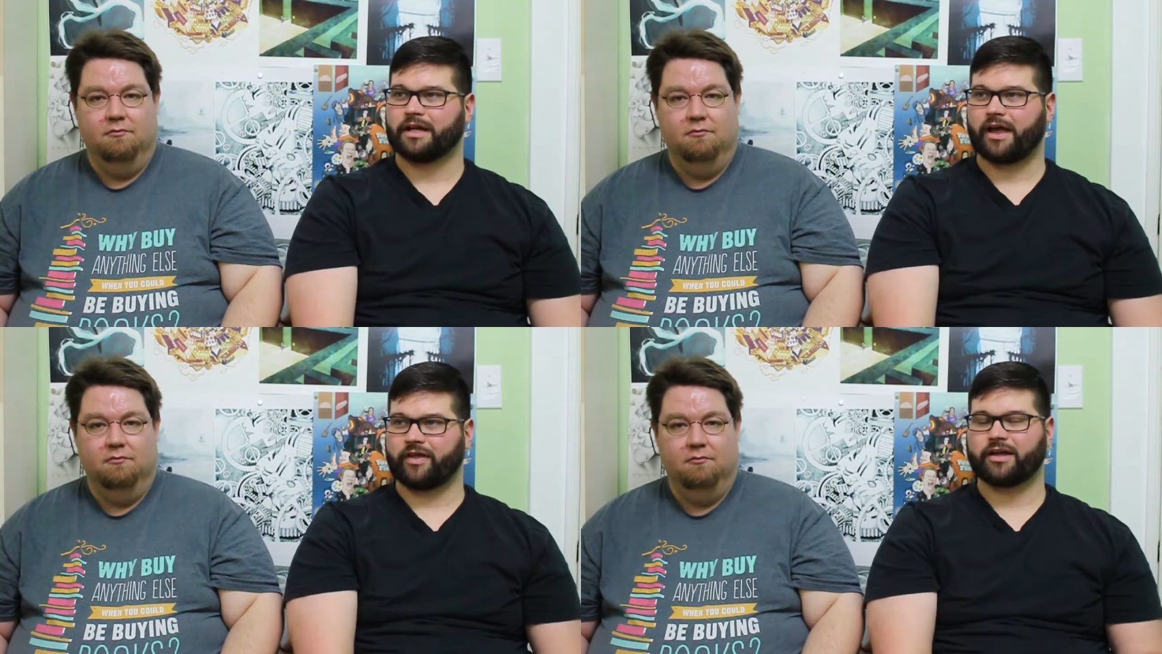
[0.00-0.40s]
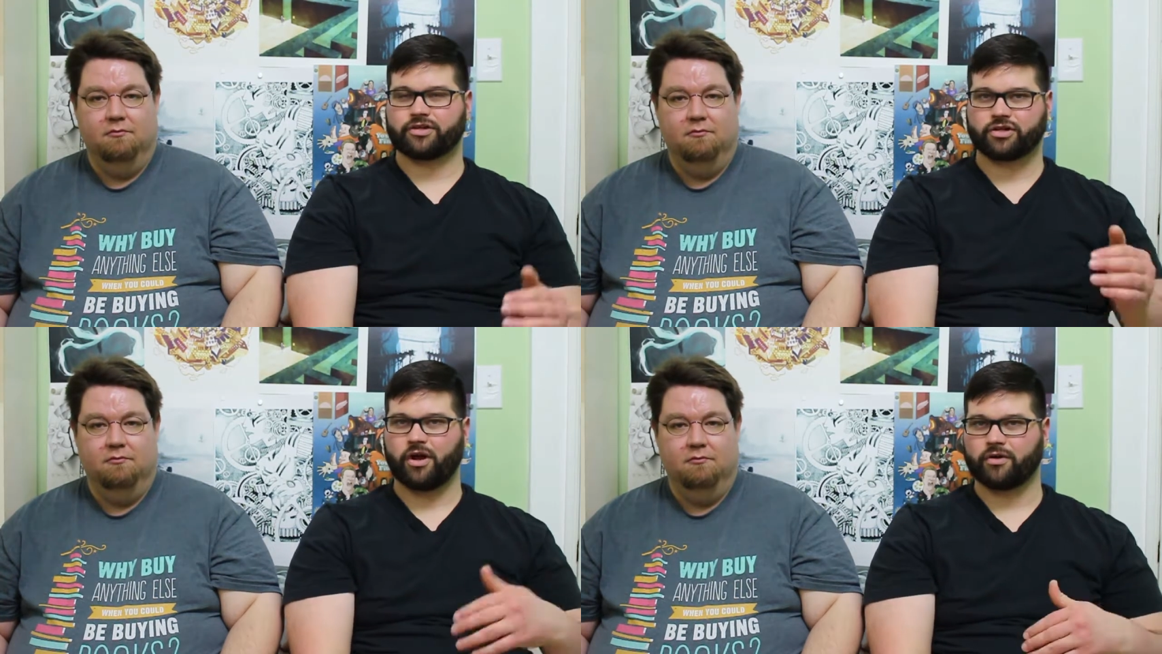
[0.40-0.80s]
Speaker 1: I think it
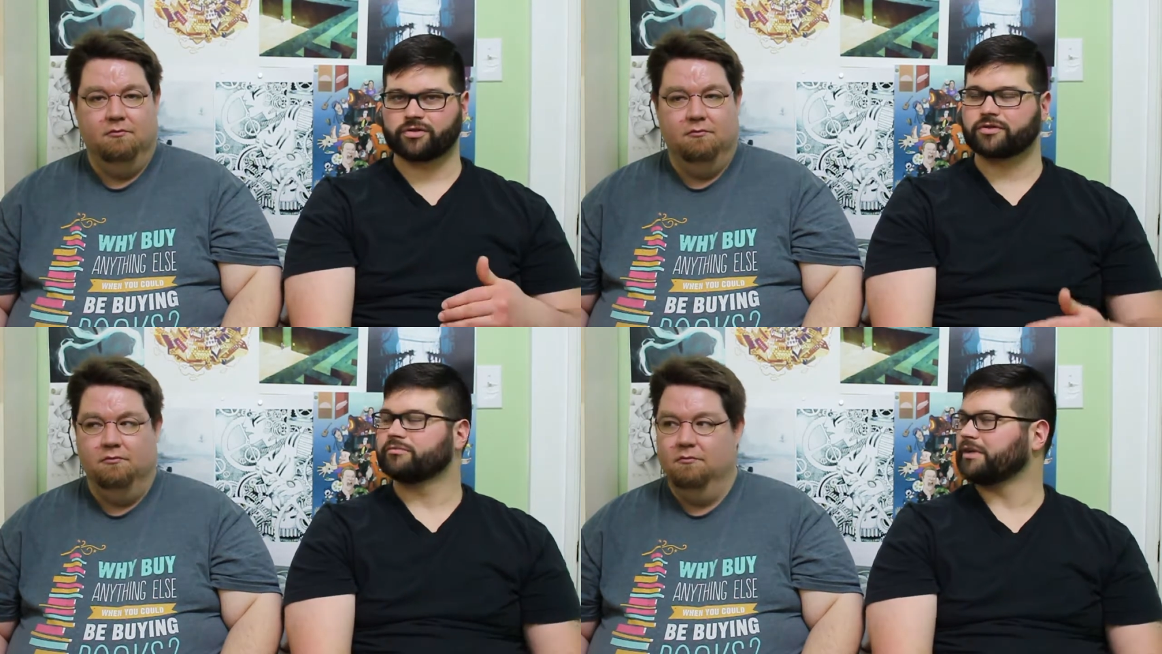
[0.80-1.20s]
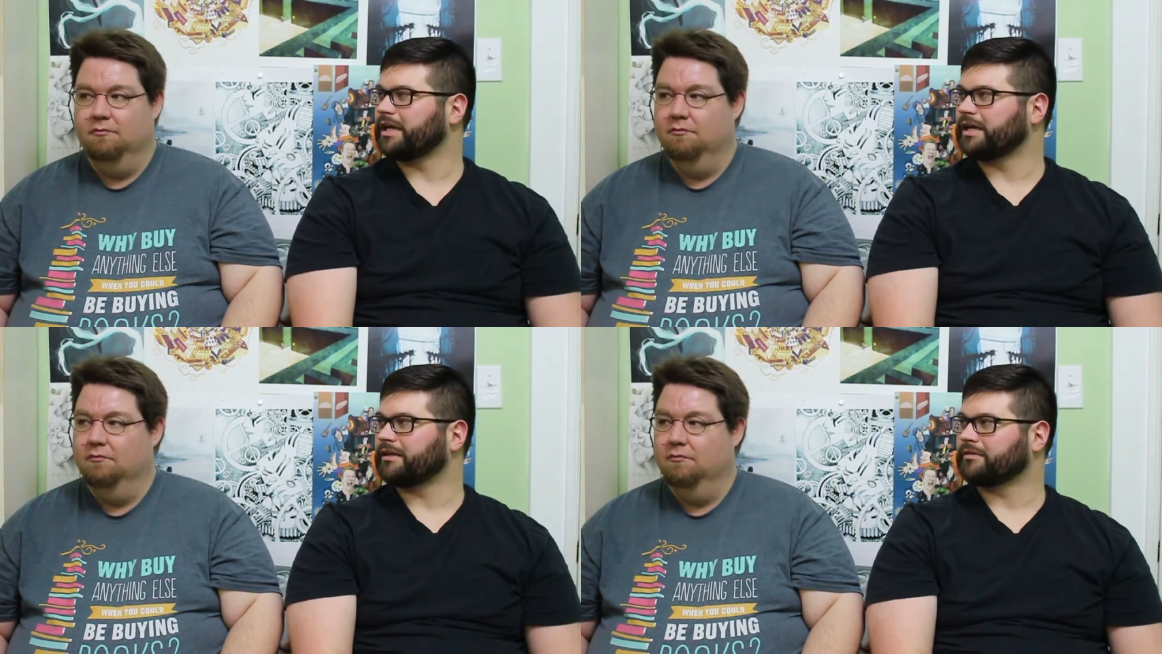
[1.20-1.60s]
shows
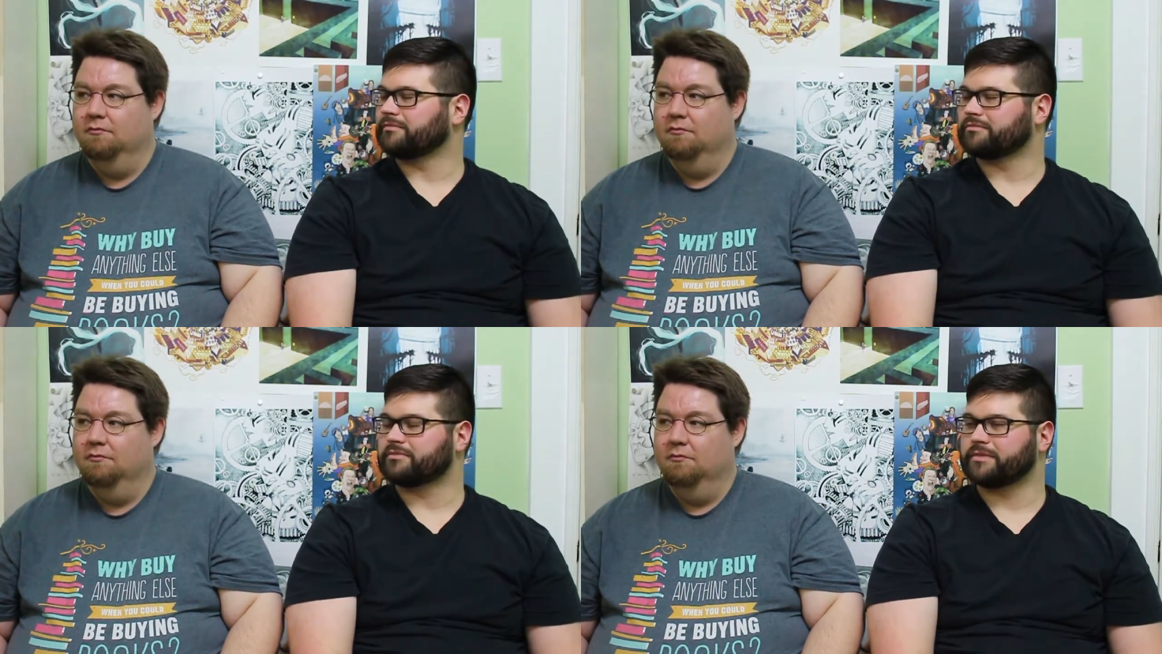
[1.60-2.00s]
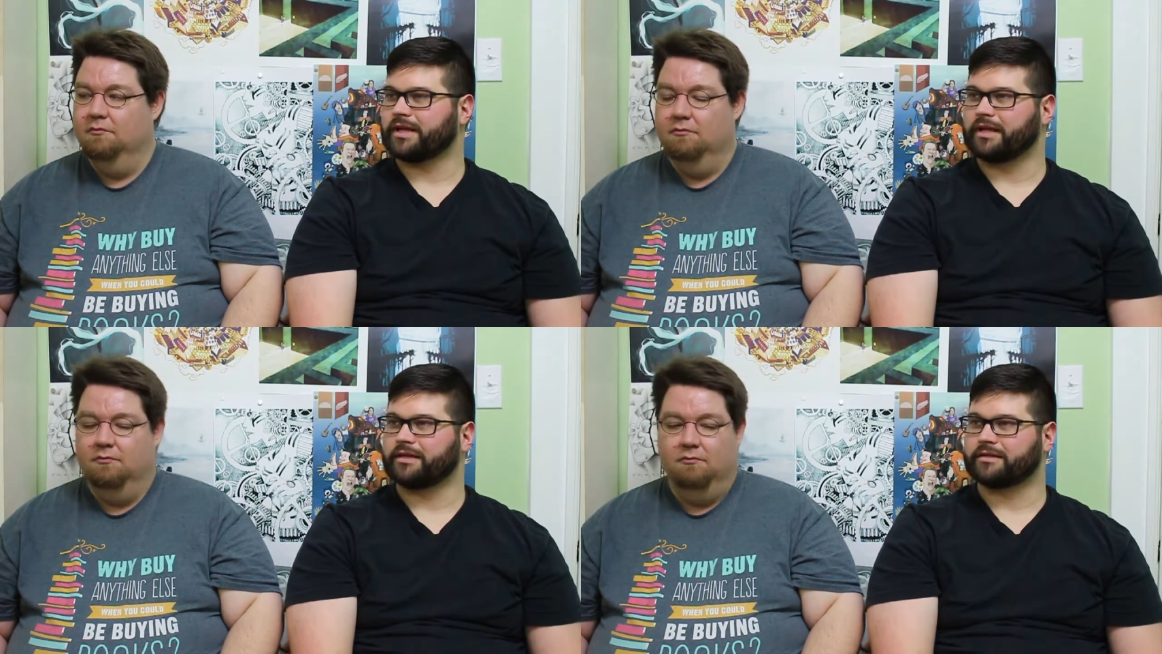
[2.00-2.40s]
in
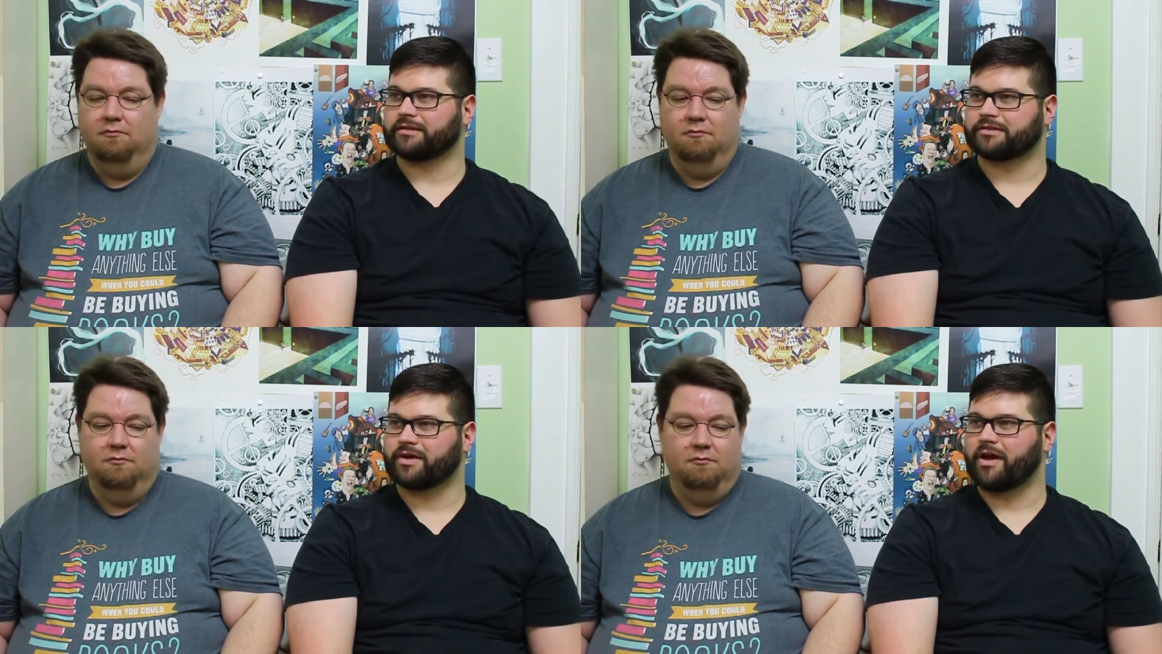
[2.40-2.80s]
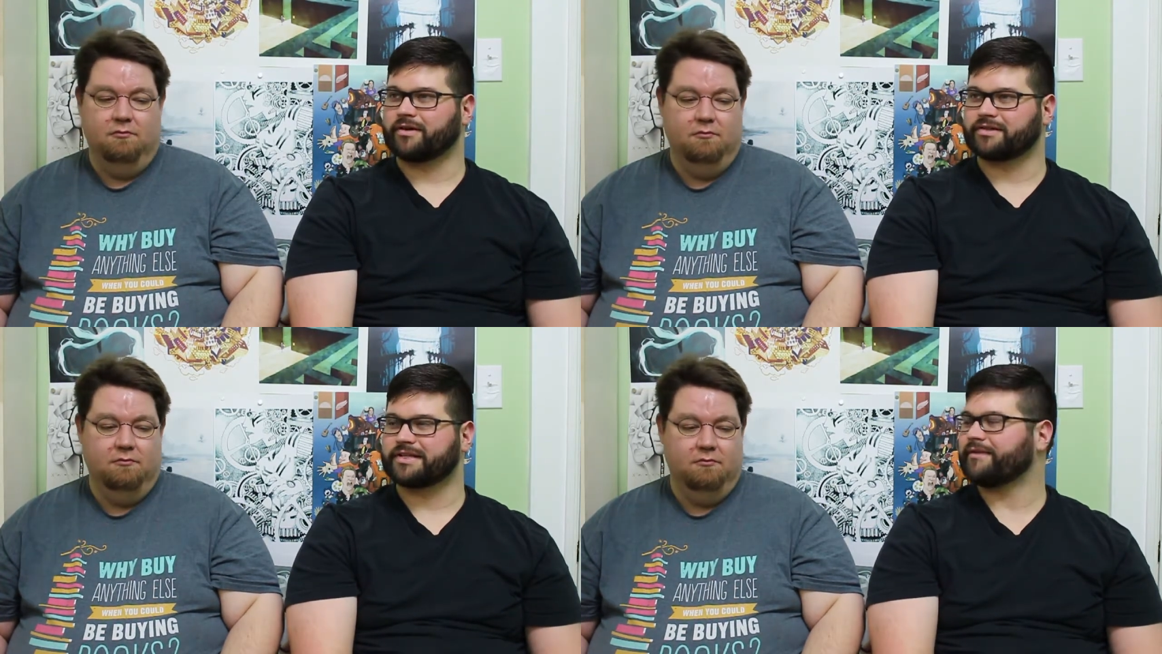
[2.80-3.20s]
in
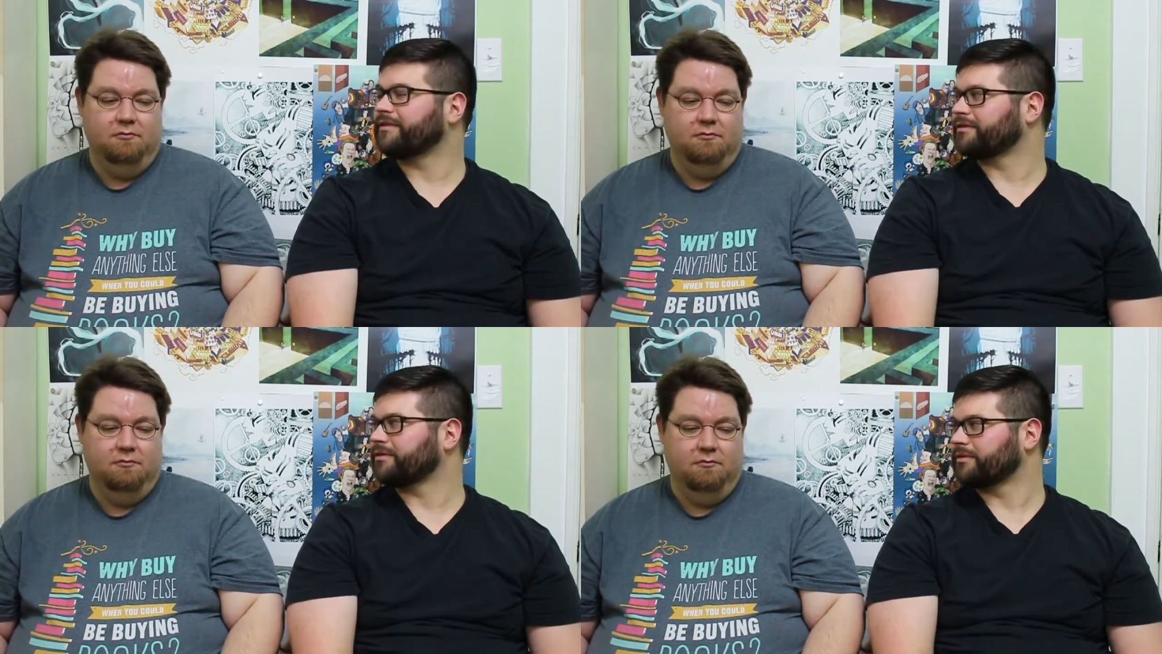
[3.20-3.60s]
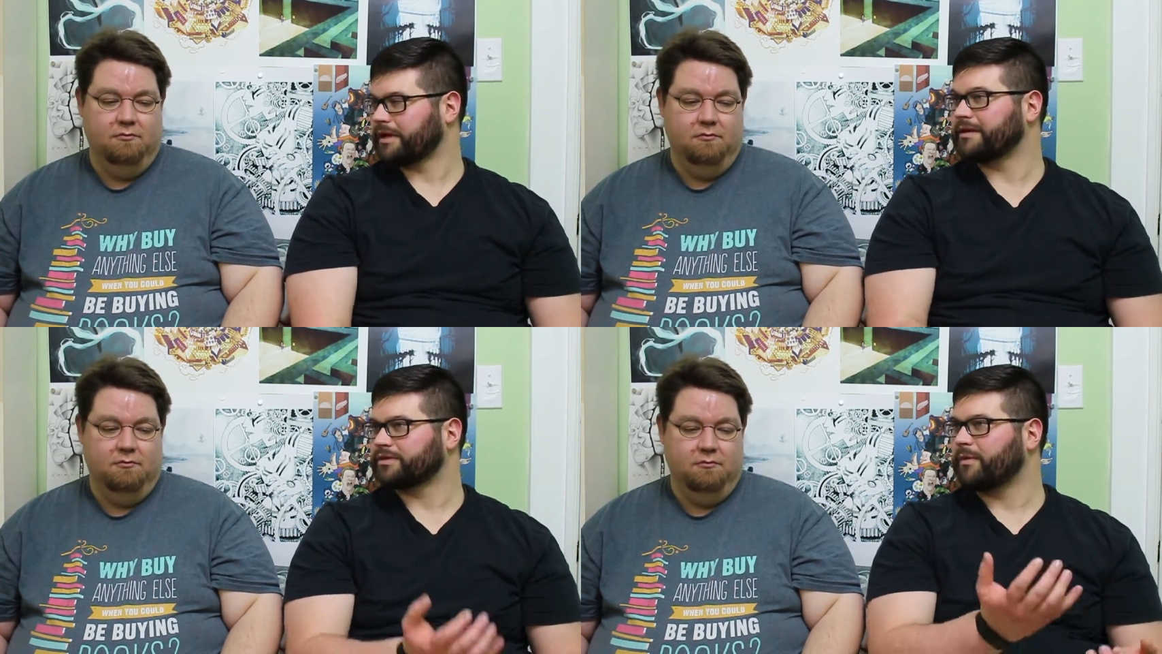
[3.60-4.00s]
song seven through
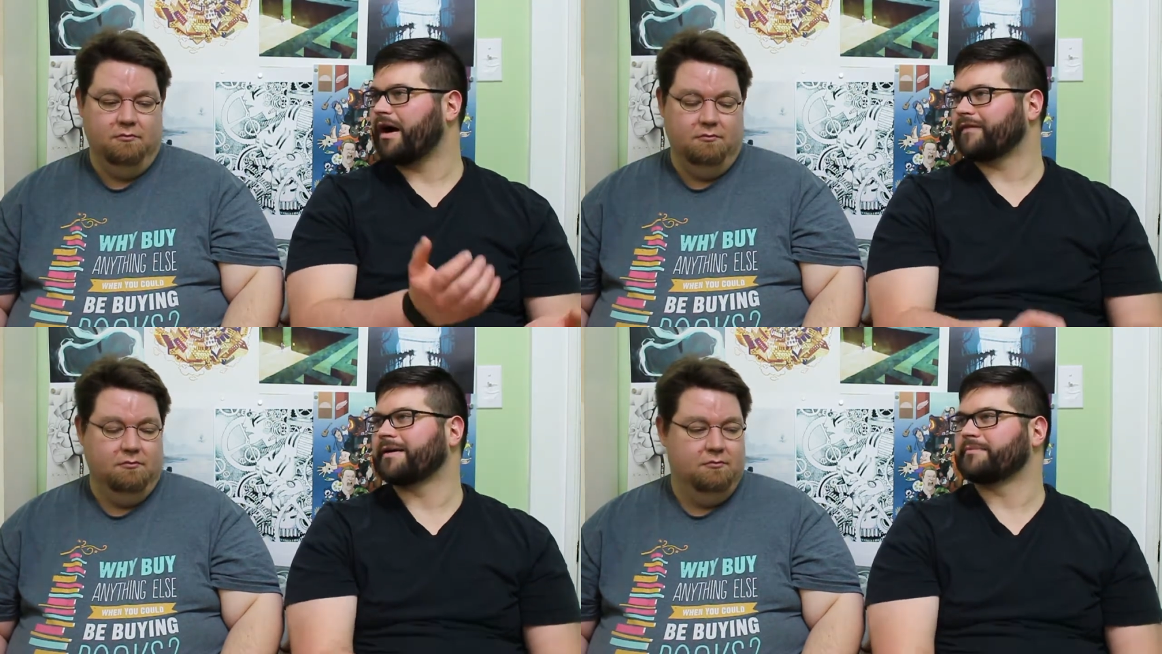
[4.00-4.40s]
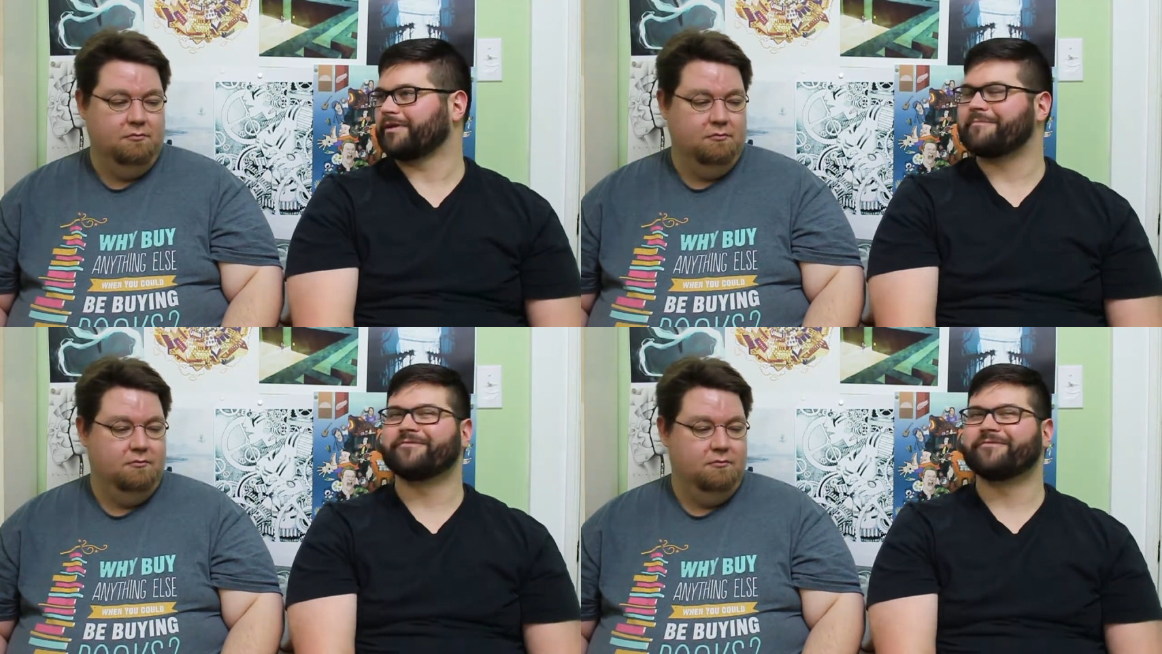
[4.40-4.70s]
and twelve. I'm I'm